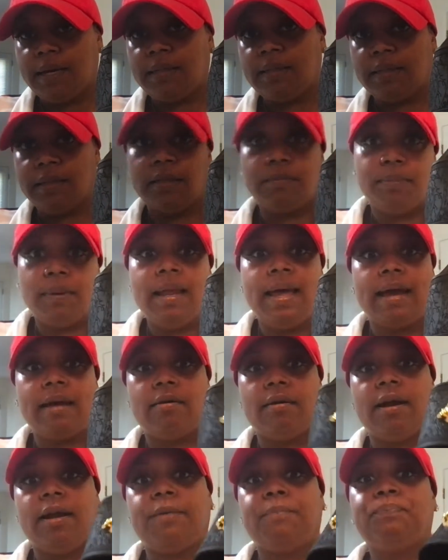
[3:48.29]
it's black,
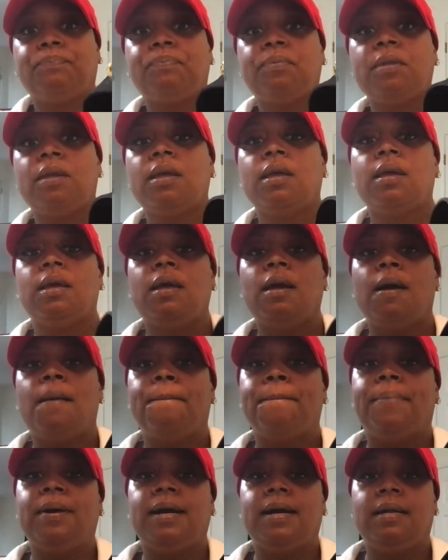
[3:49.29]
right?
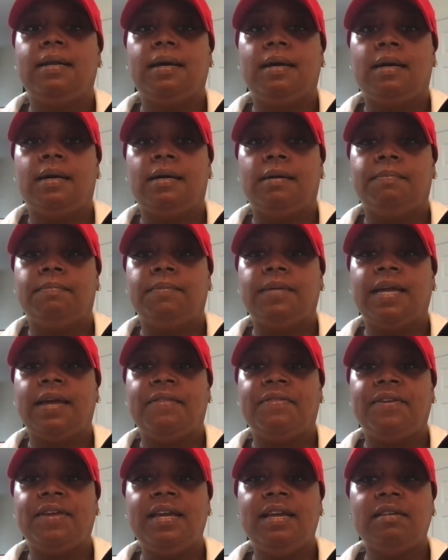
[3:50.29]
But yeah,
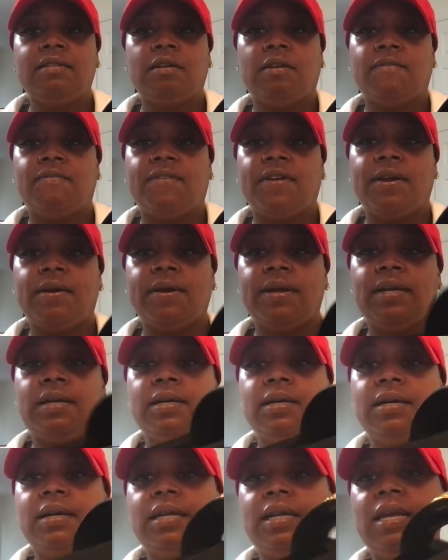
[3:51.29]
these are very
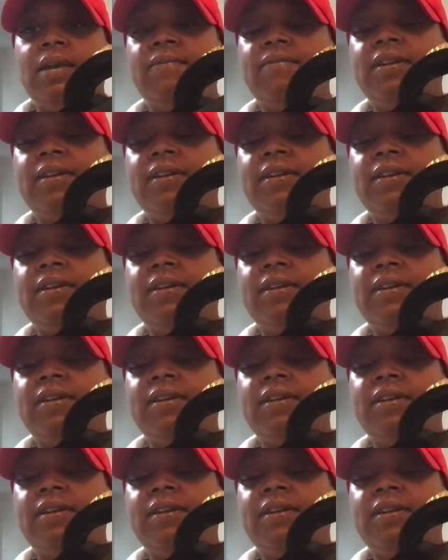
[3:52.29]
good, even